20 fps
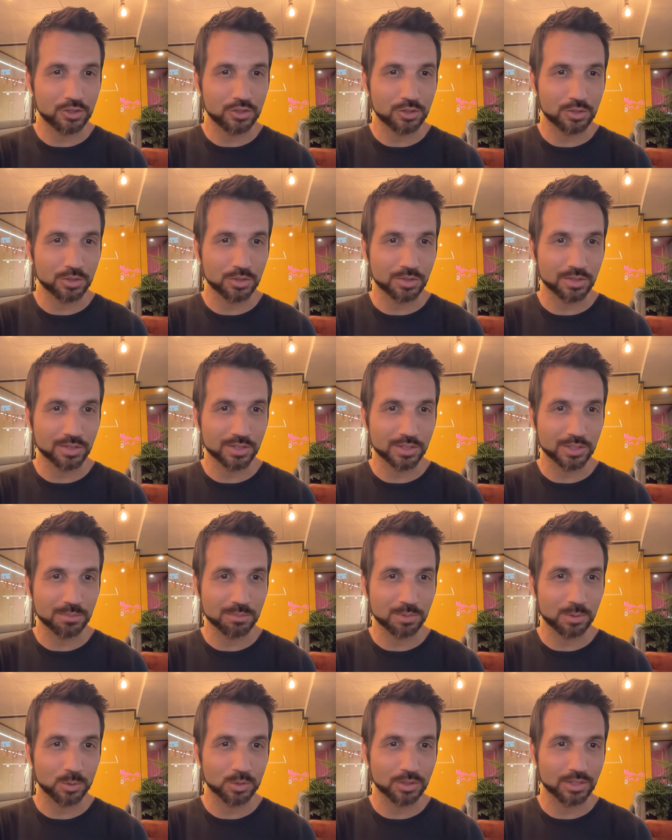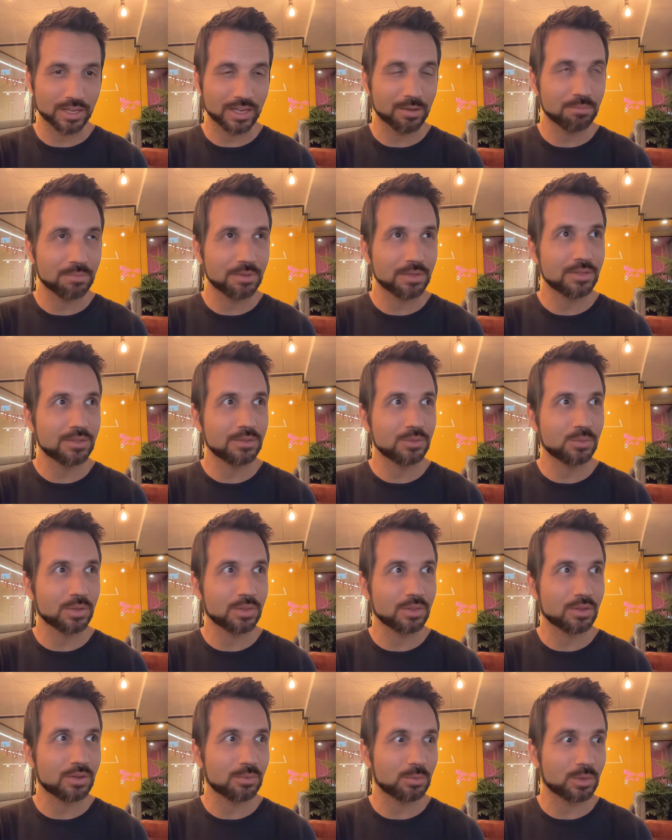explosion happened when
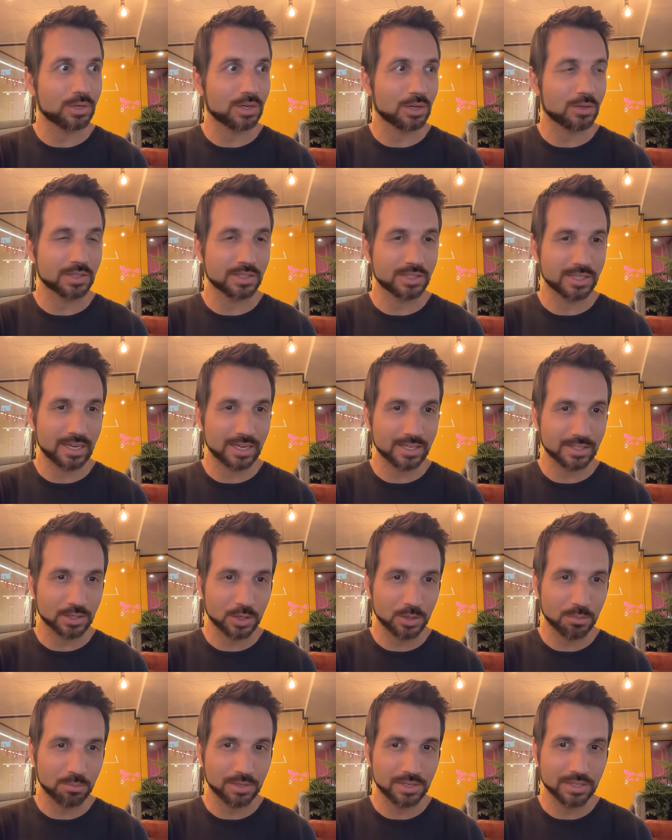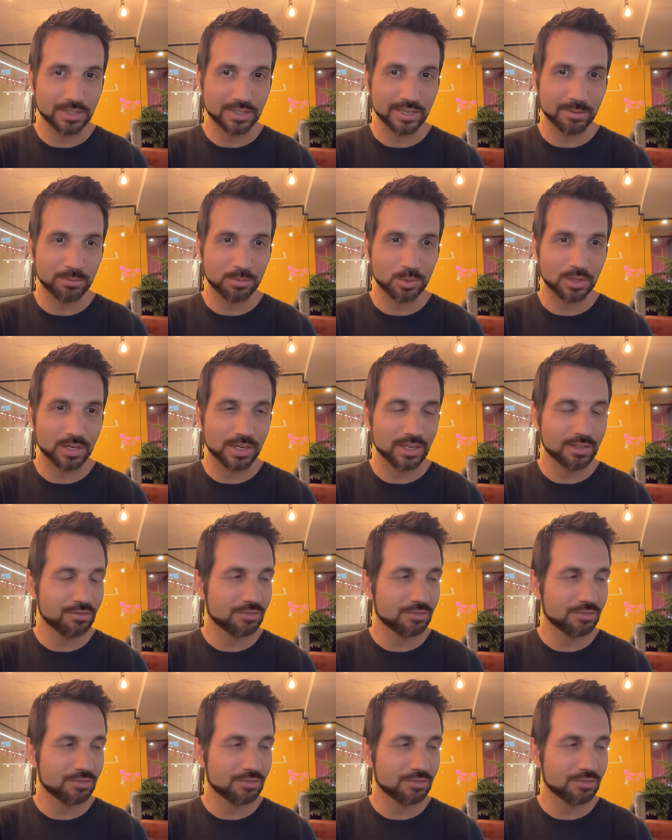all the SaaS companies came to life.